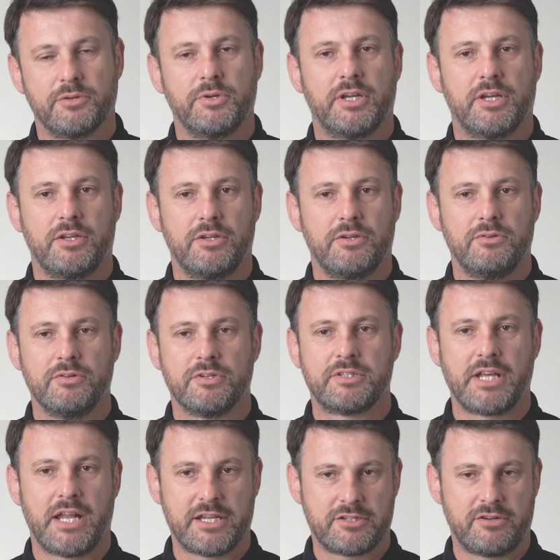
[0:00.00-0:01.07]
we can use
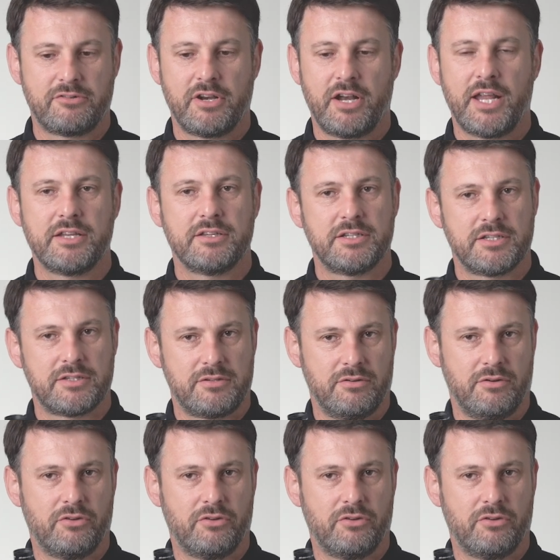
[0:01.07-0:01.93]
telecentric lenses